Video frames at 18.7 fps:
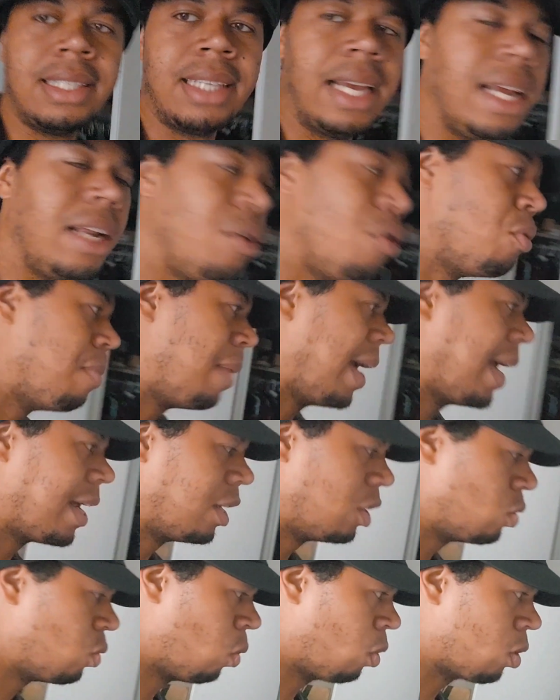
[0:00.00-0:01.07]
This inhumane
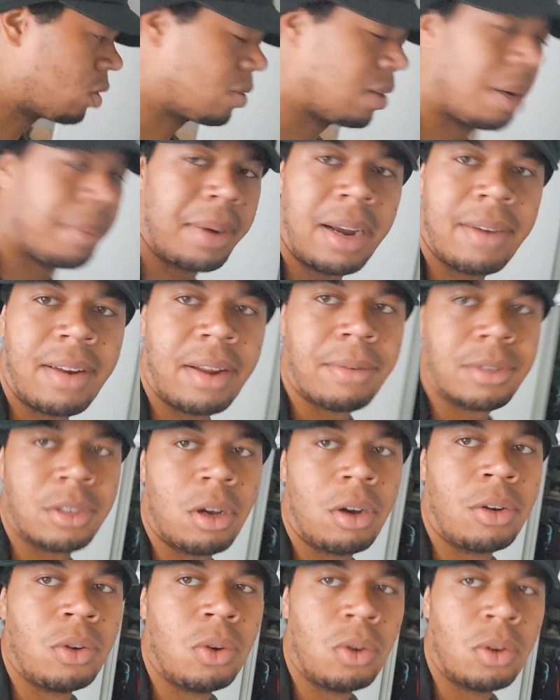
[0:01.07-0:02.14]
new order, I believe they were
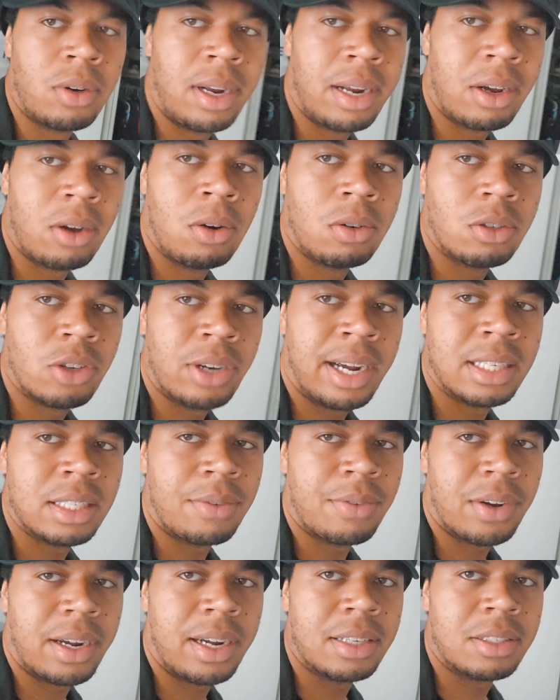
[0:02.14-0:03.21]
called new order, I am gonna hold you guys up,
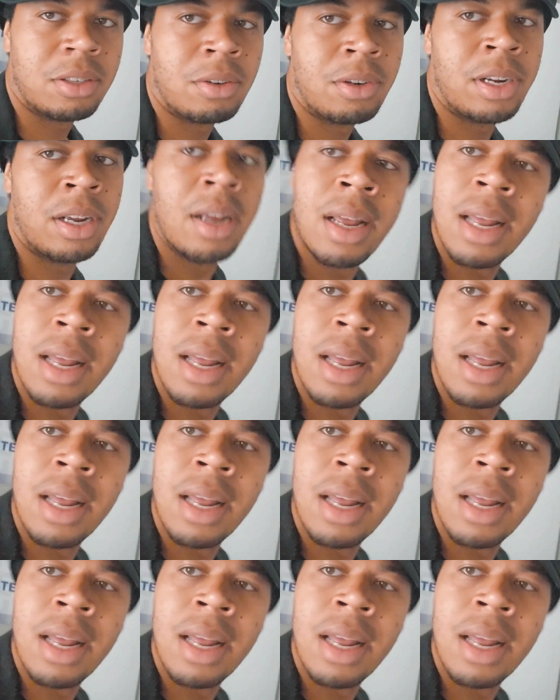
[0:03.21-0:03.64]
my God, sorry.